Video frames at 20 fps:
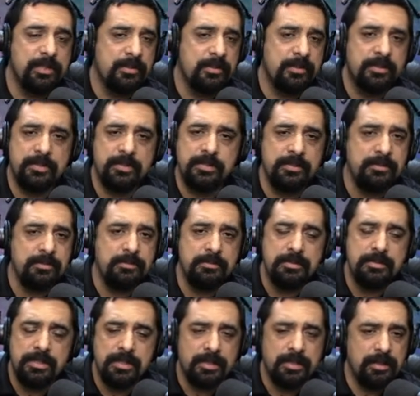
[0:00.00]
2,
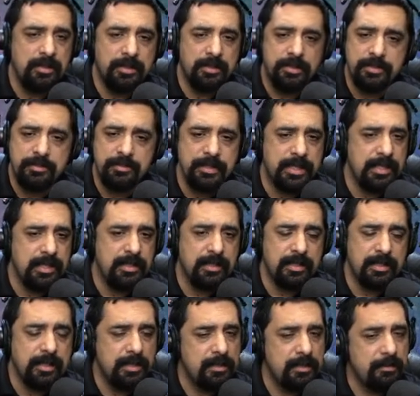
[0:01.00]
3,
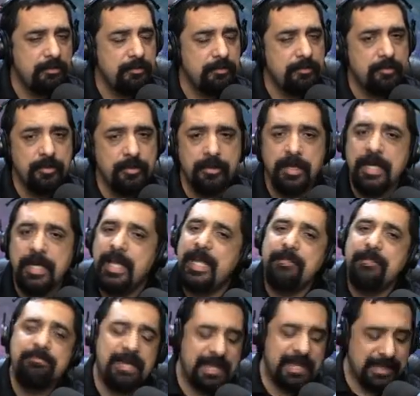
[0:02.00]
4. And
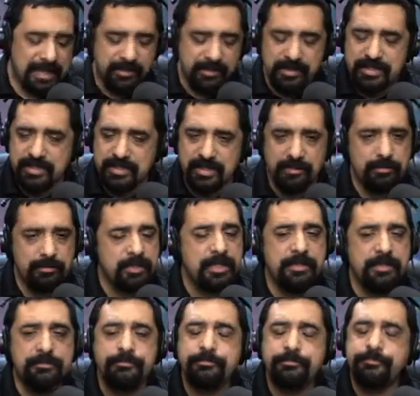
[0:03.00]
back down to C. 1,
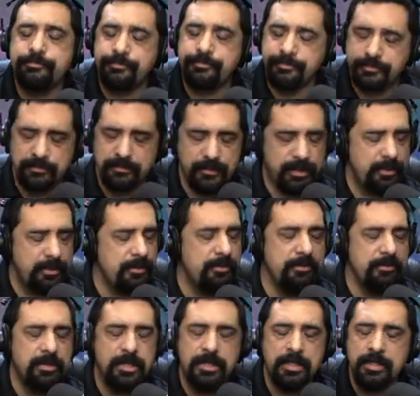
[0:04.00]
2,
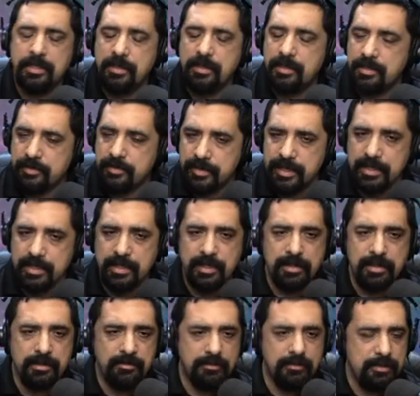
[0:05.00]
3.
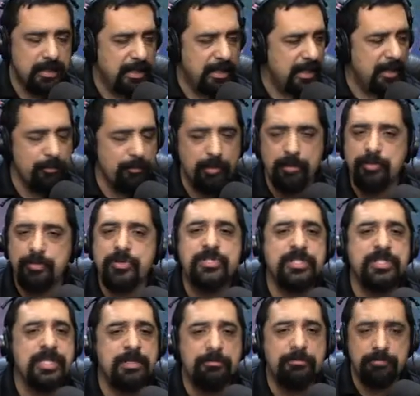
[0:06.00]
And one more C.